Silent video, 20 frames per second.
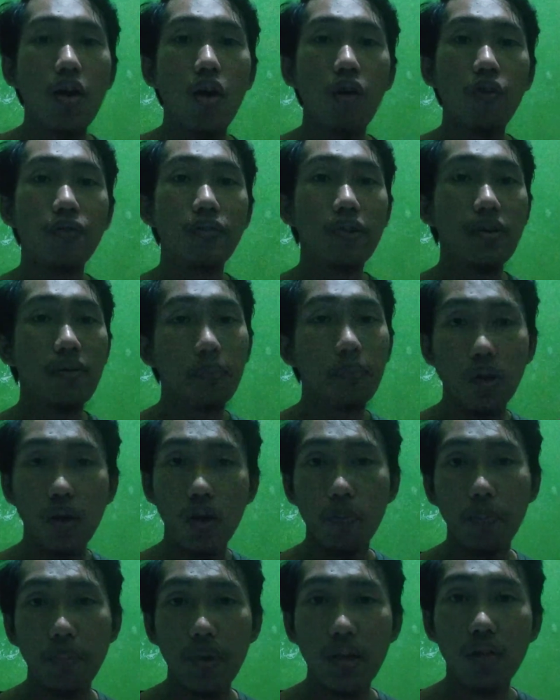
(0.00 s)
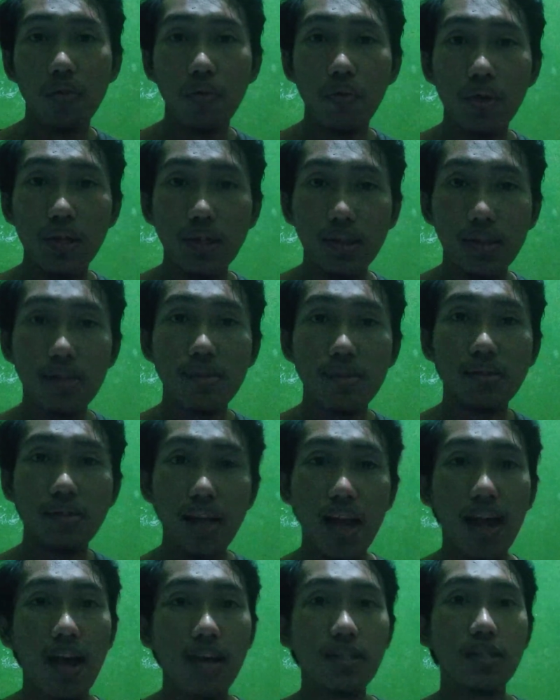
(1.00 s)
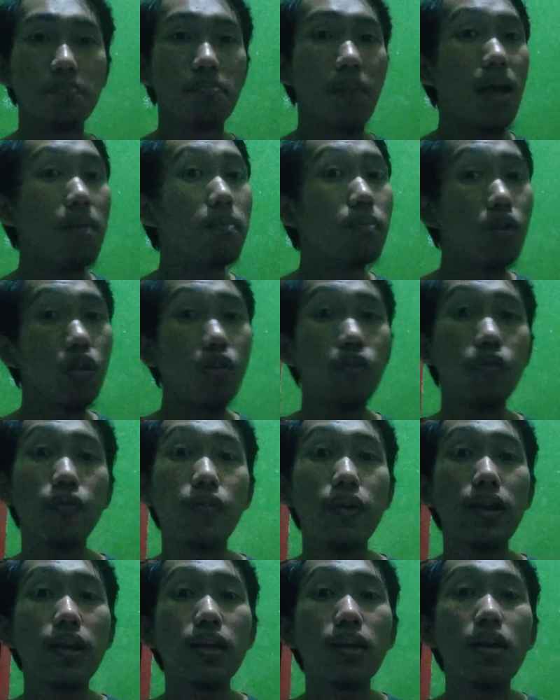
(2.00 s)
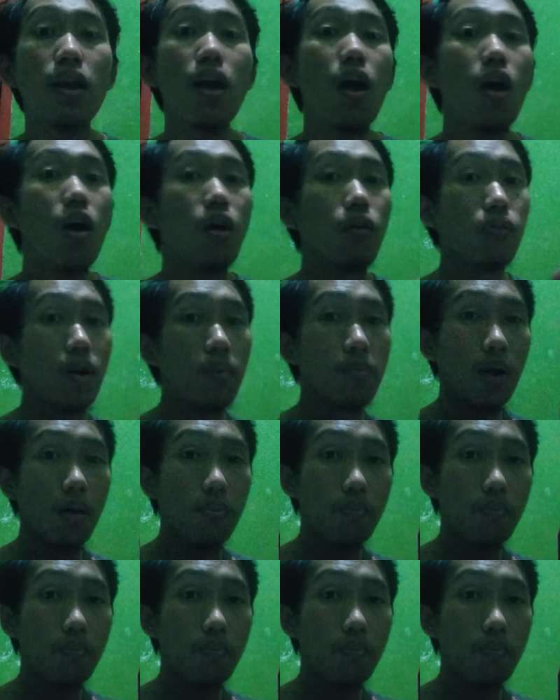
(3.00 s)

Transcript: of developing written text by moving from